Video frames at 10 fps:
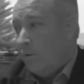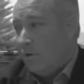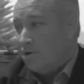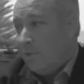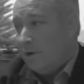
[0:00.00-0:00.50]

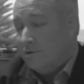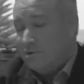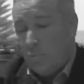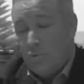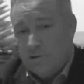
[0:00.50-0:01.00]
were expecting.
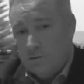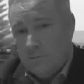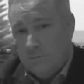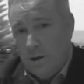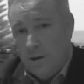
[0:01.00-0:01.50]
So
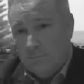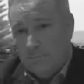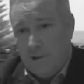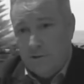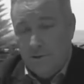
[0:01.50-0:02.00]
Richard
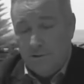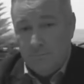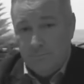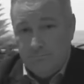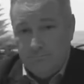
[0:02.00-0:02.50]

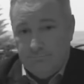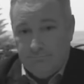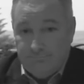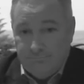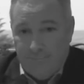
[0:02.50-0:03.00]
and
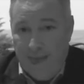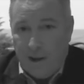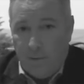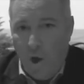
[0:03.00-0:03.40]
Alan